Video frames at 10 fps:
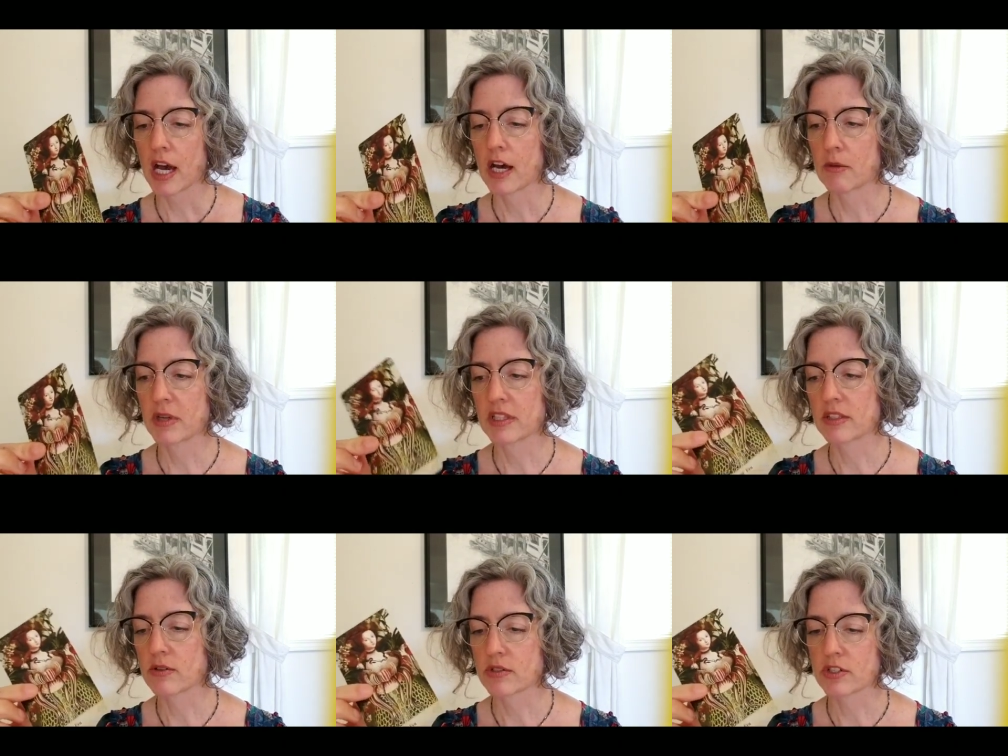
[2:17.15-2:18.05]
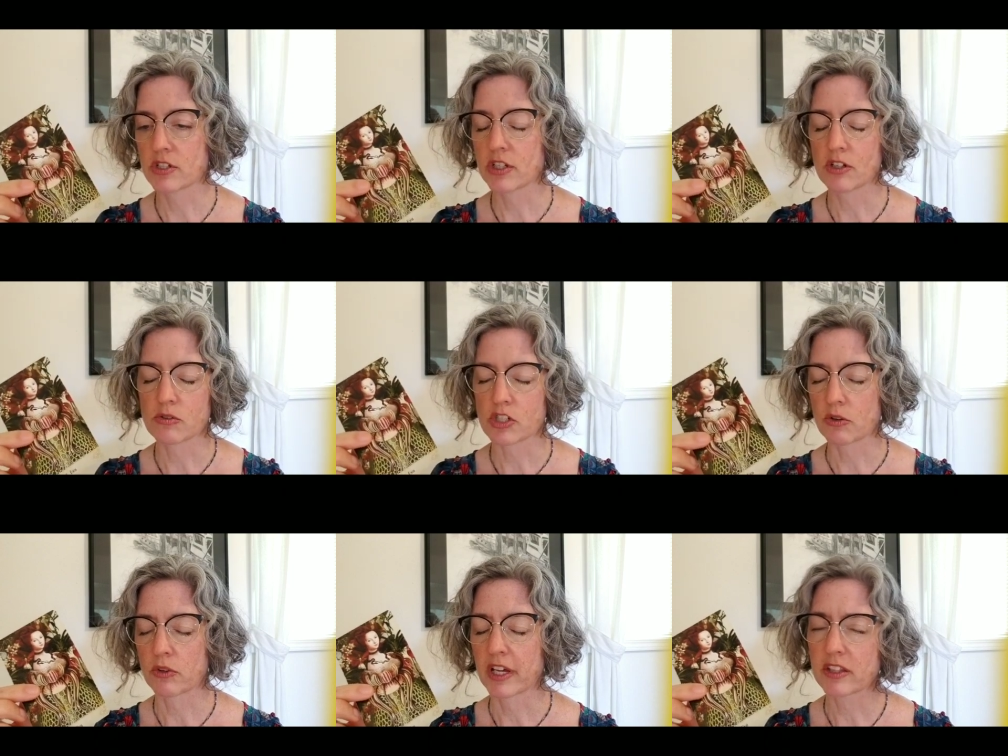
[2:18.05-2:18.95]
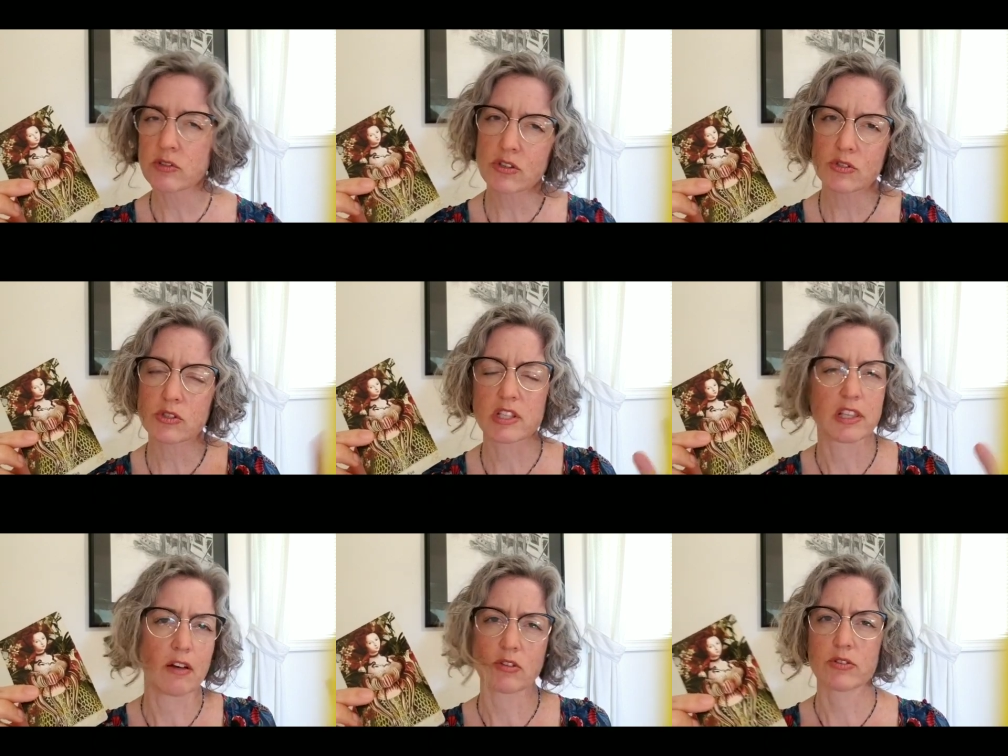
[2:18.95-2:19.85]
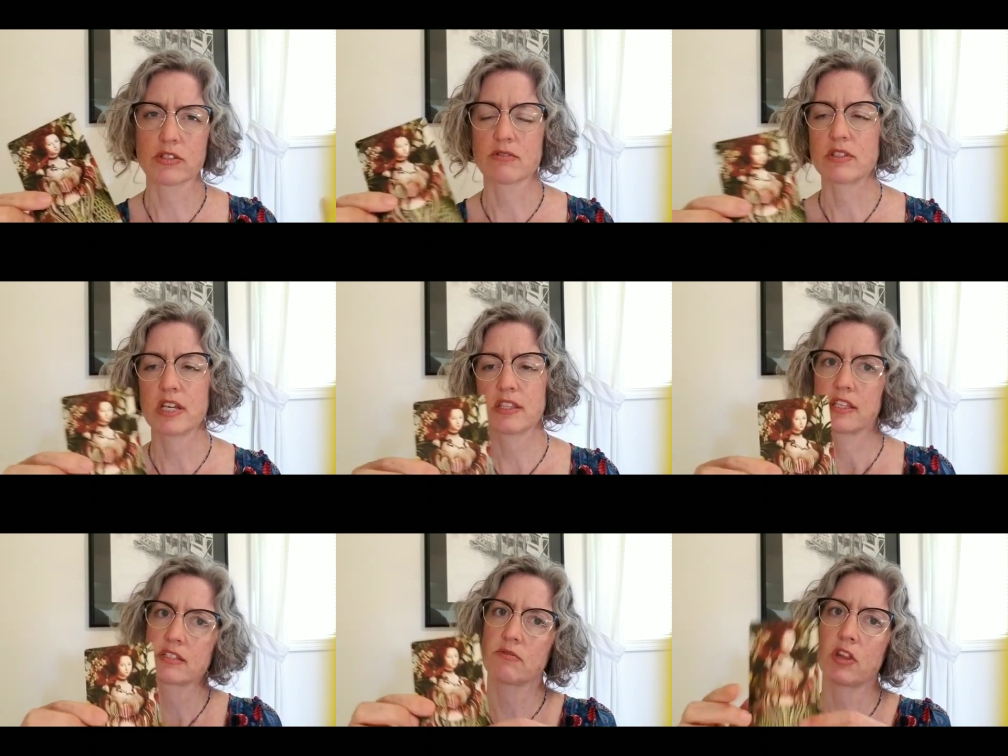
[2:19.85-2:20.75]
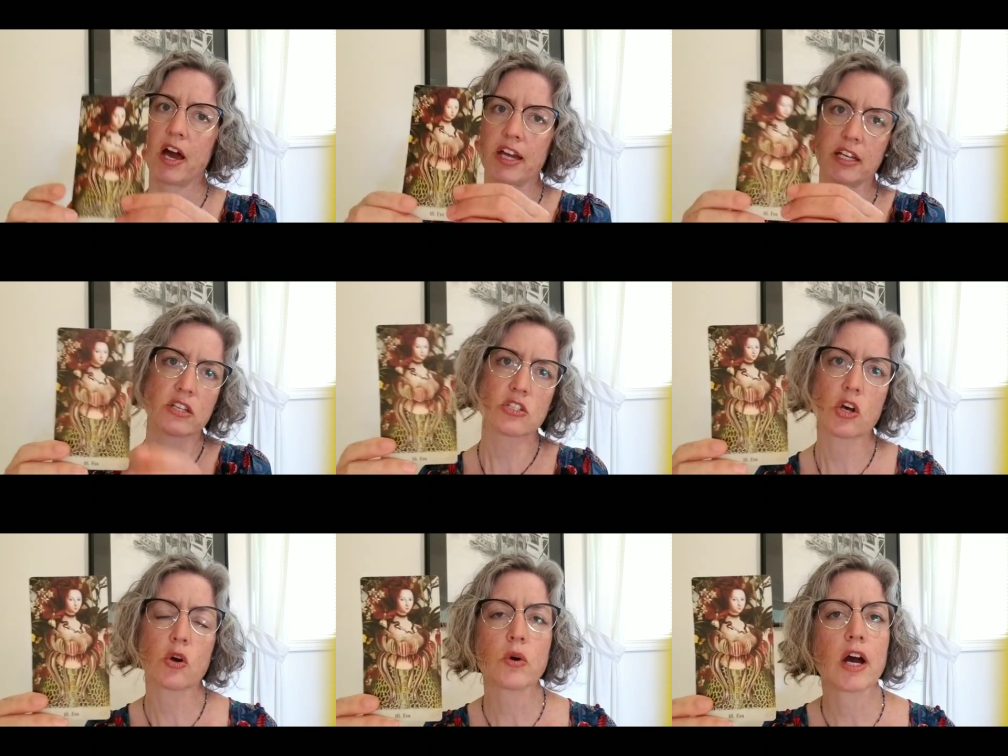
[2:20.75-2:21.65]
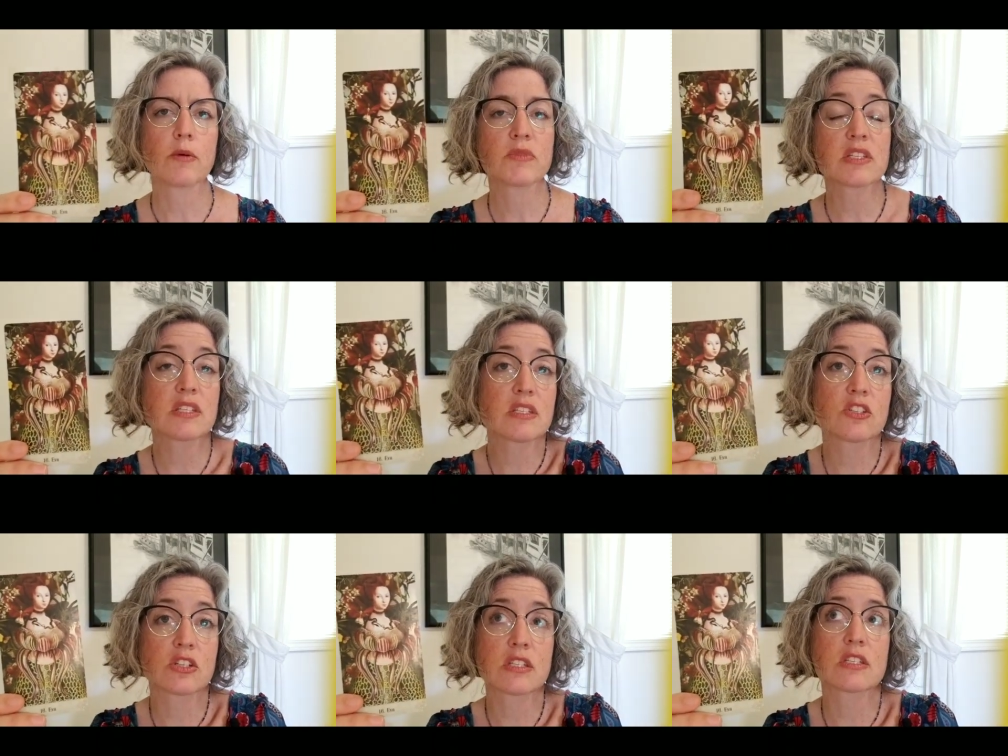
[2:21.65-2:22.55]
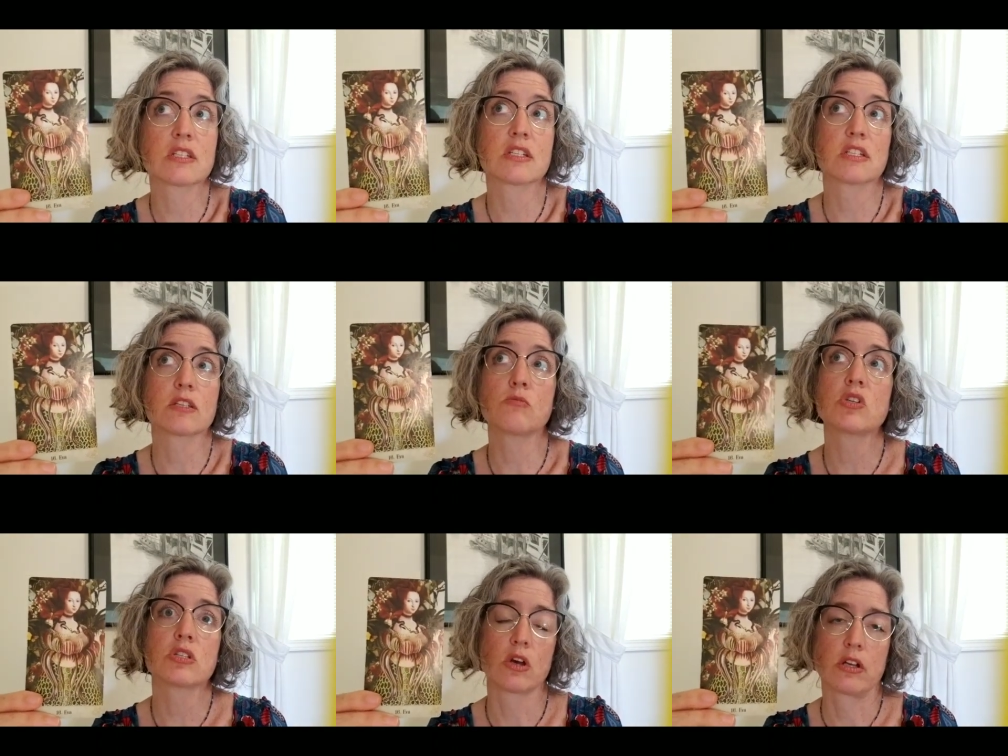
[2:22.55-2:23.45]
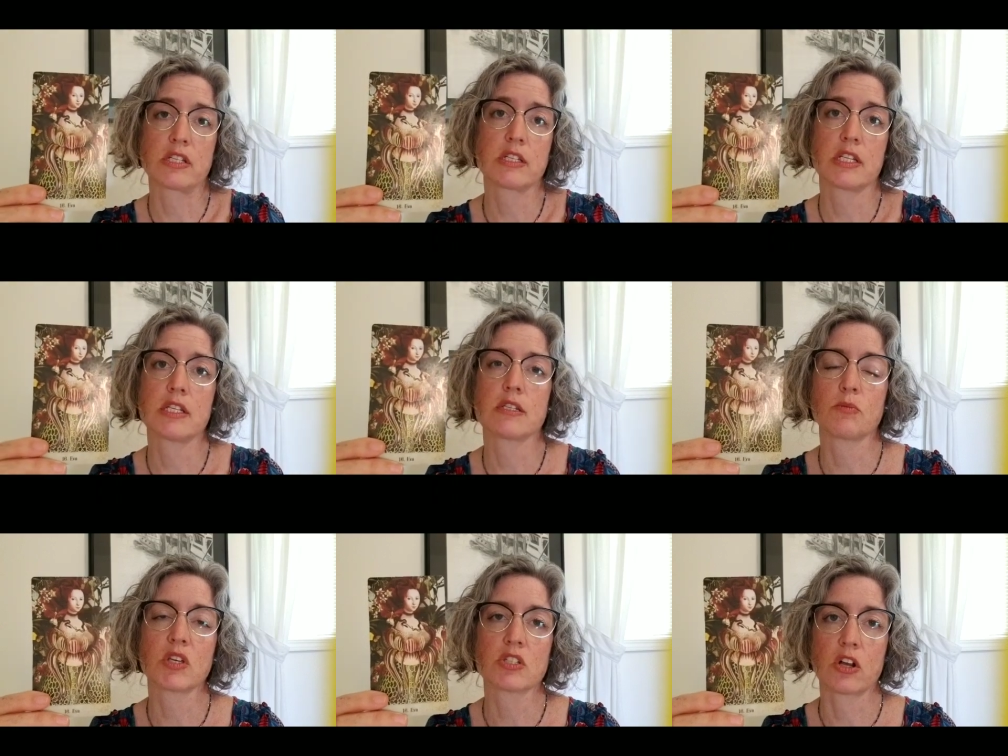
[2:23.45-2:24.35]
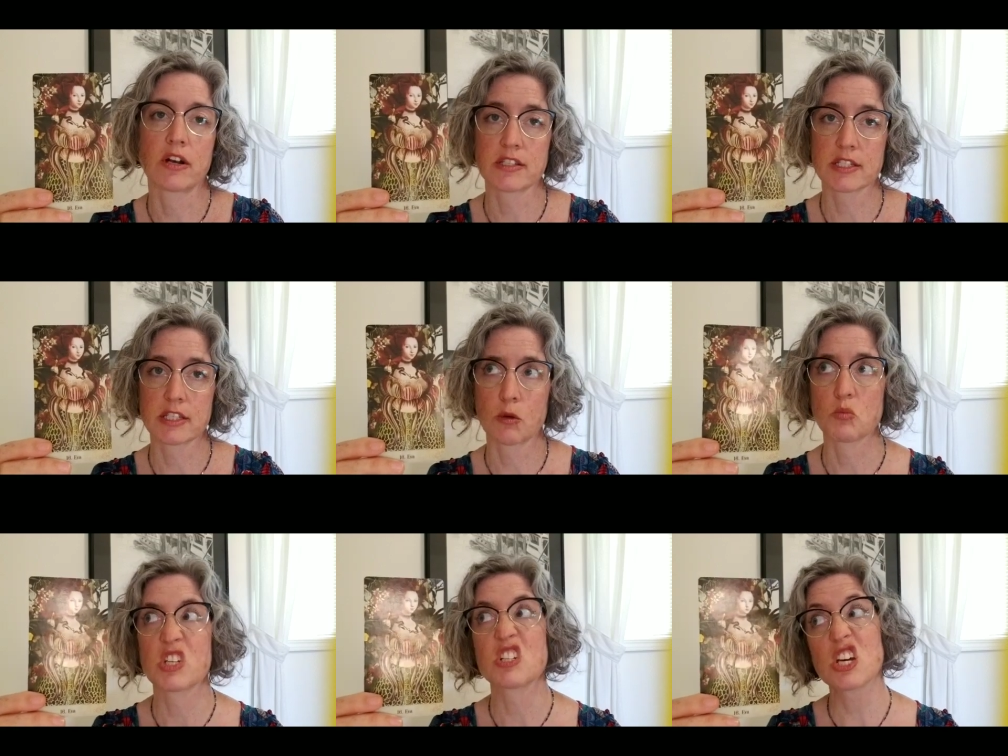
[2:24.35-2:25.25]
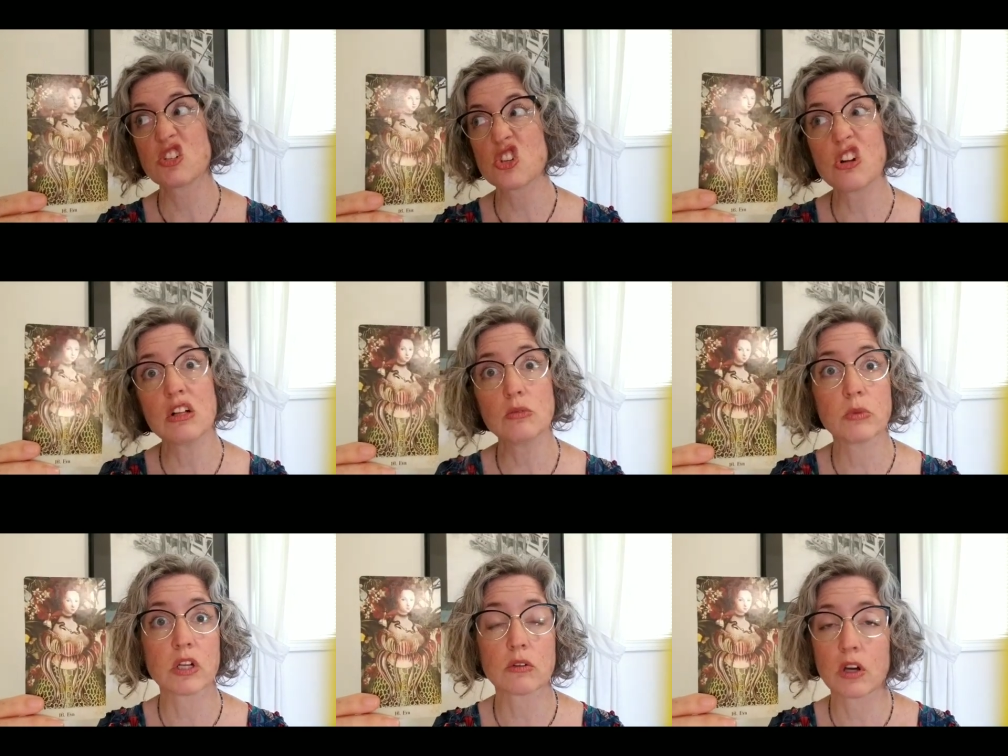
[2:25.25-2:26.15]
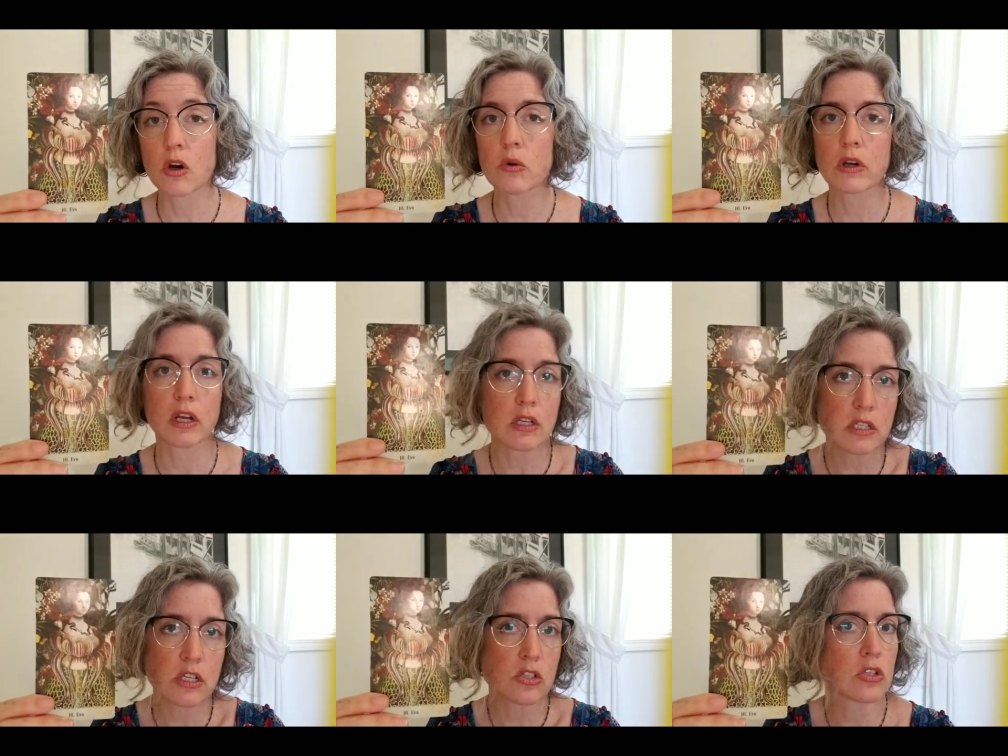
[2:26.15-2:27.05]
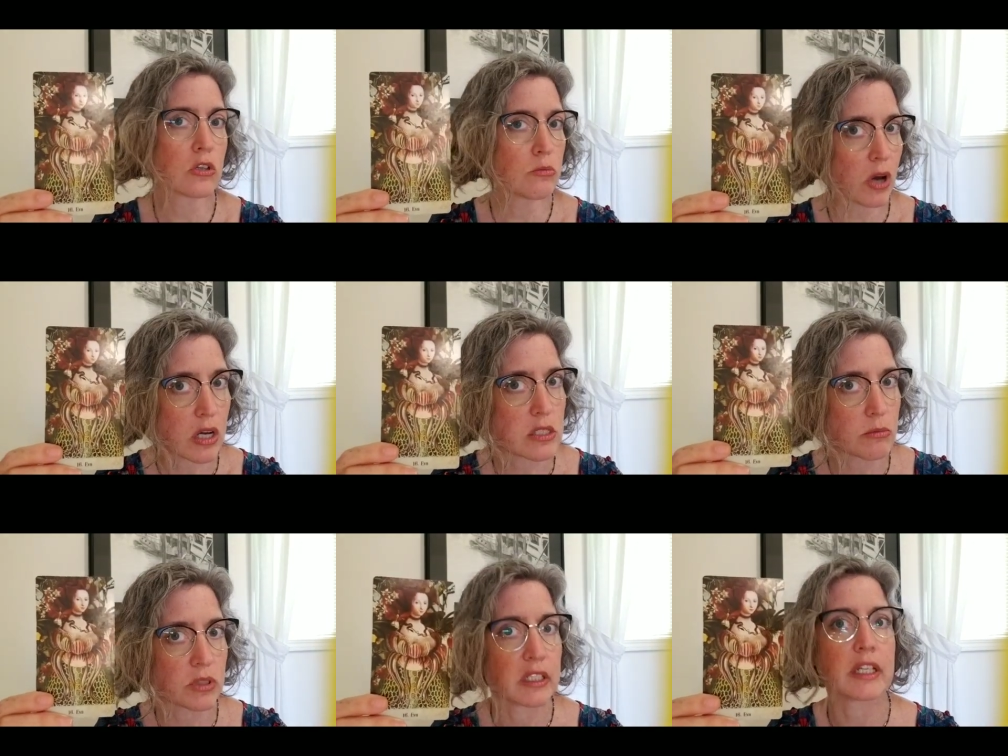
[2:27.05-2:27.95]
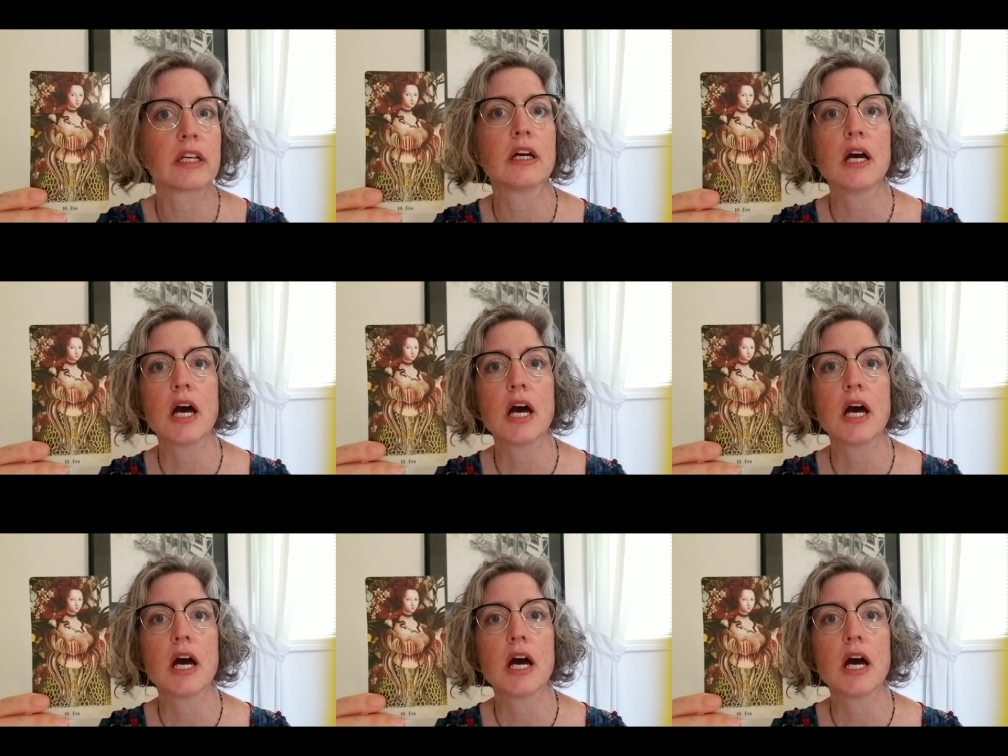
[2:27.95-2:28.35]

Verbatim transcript: Um, and then there's, you know, general lying. There's all sorts of levels and, and things of lying. So um, this is just some dishonesty. Something's not as it seems. Intentional, we don't know. Unintentional, possibly.